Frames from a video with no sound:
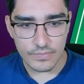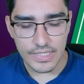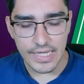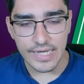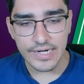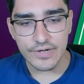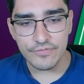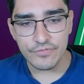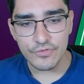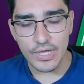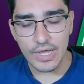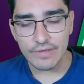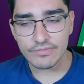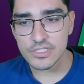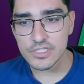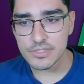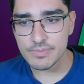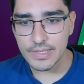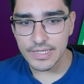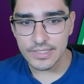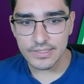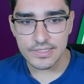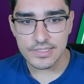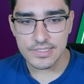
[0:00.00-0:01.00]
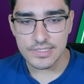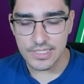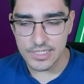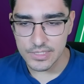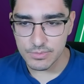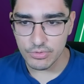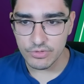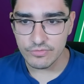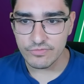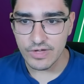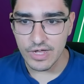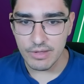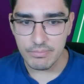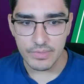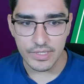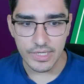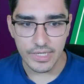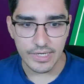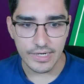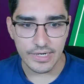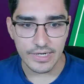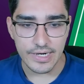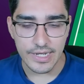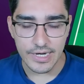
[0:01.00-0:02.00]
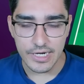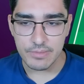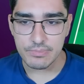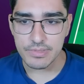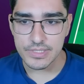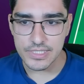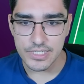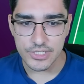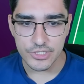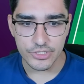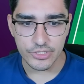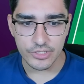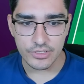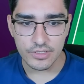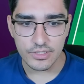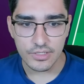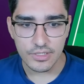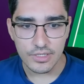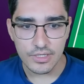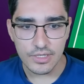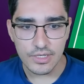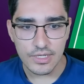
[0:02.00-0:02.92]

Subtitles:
And if you have to spend at least 6.5 million at any position,